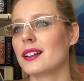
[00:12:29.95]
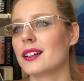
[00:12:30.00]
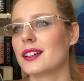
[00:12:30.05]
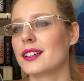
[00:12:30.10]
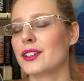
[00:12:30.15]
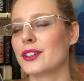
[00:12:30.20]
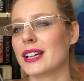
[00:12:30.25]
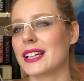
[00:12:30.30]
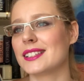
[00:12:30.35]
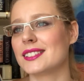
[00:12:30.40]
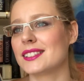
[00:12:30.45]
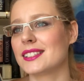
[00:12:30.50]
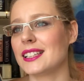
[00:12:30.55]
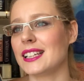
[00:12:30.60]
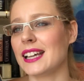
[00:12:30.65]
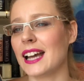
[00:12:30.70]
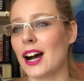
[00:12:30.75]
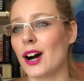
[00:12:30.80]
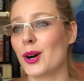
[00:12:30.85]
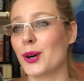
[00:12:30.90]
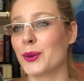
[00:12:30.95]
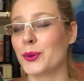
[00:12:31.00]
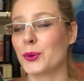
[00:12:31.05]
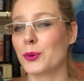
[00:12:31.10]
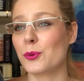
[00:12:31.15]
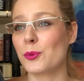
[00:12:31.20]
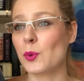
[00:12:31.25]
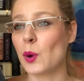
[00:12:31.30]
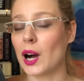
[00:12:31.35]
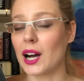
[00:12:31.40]
you can see how
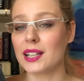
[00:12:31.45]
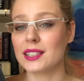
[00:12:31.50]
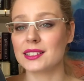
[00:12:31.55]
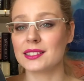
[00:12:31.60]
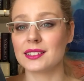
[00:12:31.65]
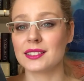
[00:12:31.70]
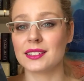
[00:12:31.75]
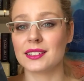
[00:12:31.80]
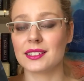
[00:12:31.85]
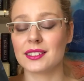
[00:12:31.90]
one